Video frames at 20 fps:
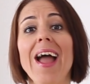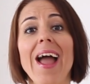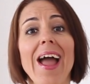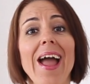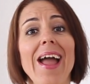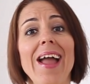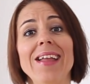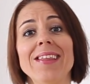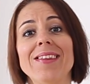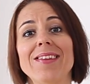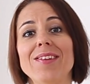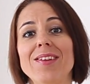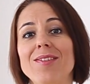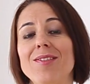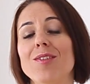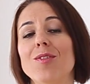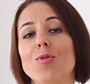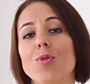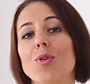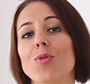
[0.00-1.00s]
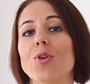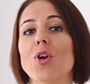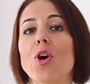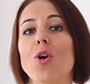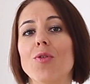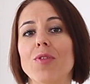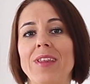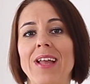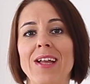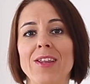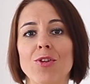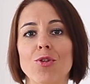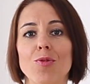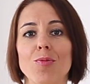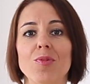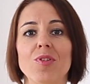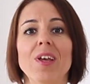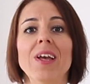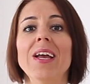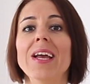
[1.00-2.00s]
And this is what we call
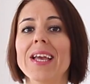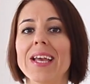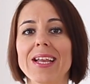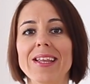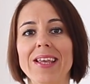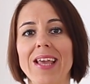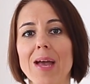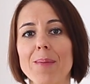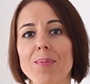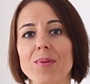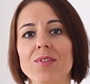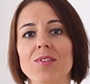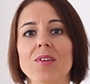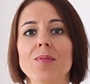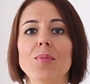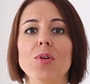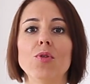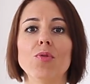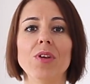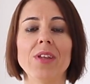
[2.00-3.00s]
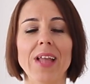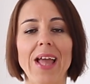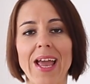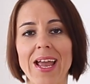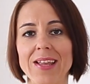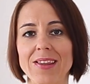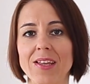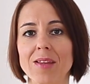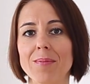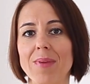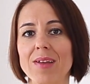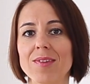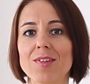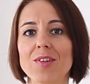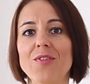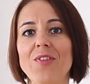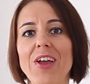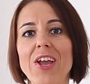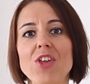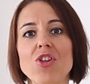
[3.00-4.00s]
tantrums. It happens in between 18
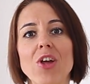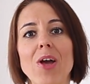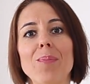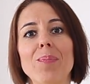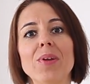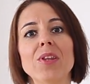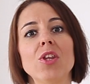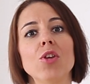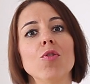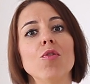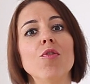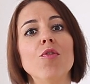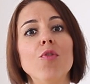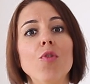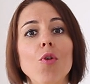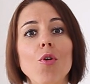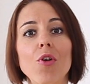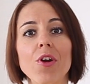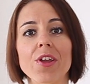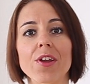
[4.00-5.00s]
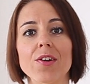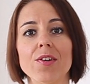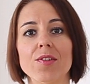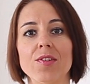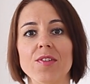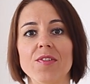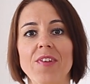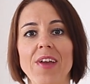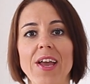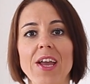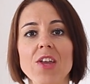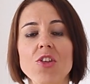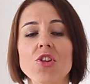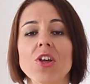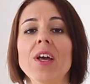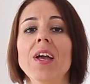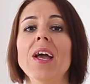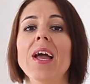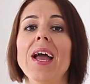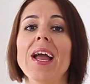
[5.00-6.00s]
months of age up until 4 years of
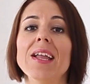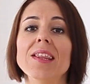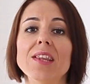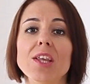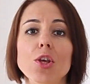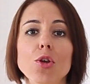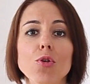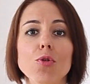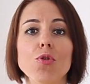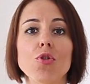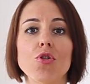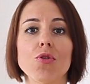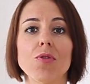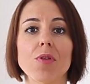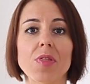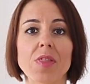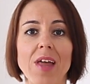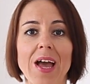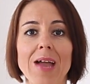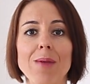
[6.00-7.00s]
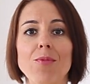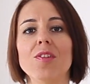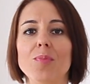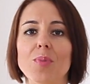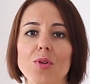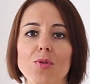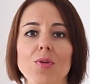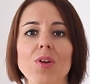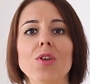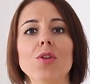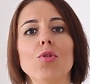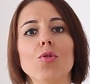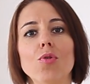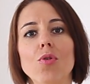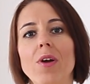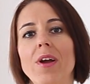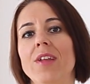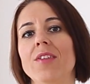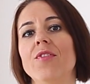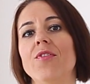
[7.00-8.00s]
age, and the usual time is between
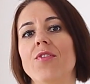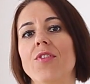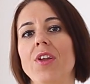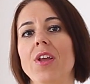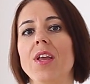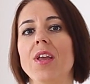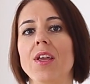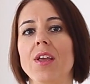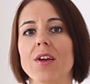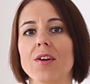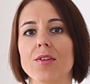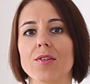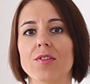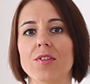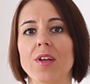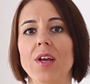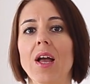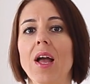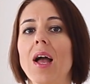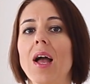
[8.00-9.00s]
2 and 3 years.